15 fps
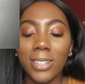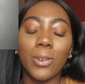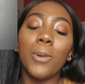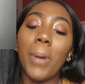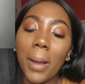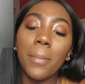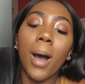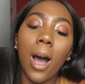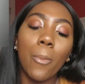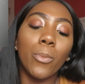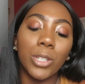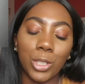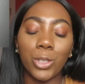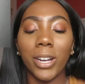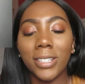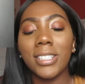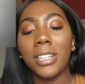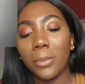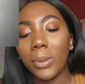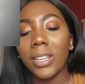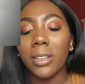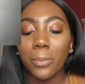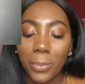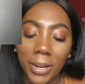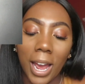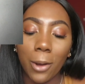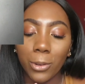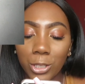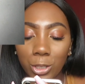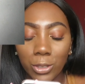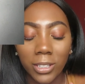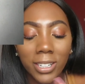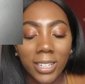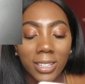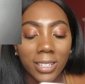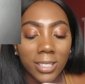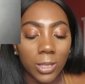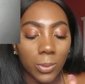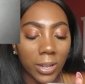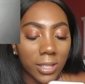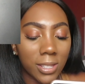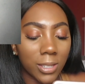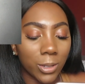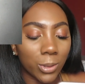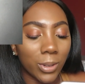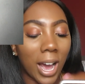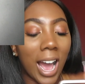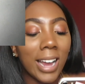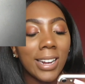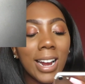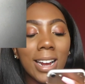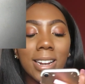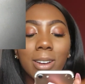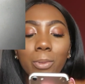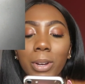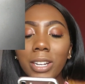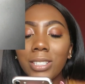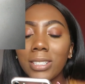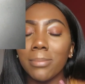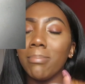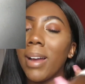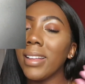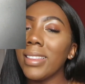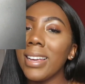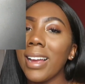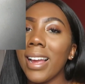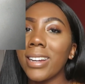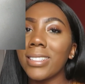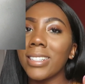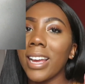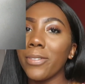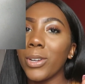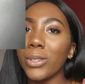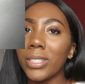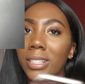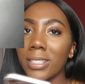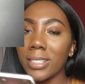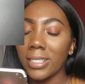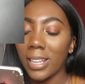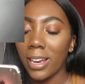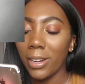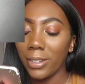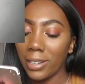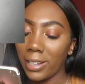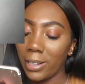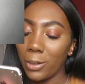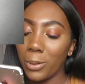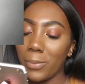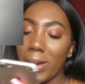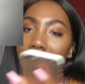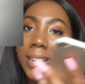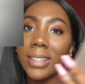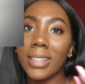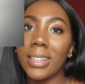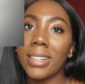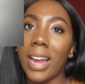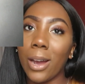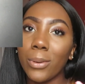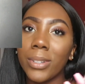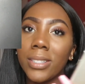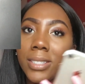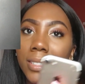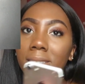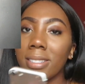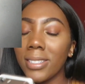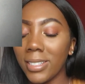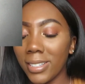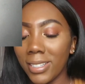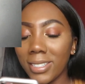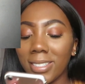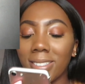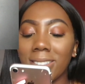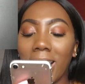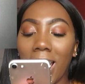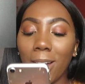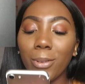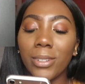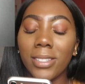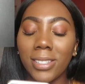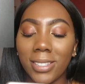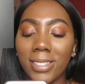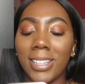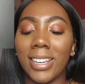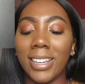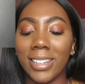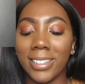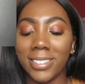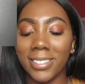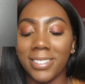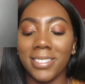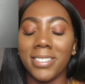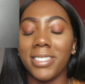well, my mom was dressing me, but I was, look at this sweatsuit. I kind of wish, I think I actually have no sense of style now, but back then I was, yeah.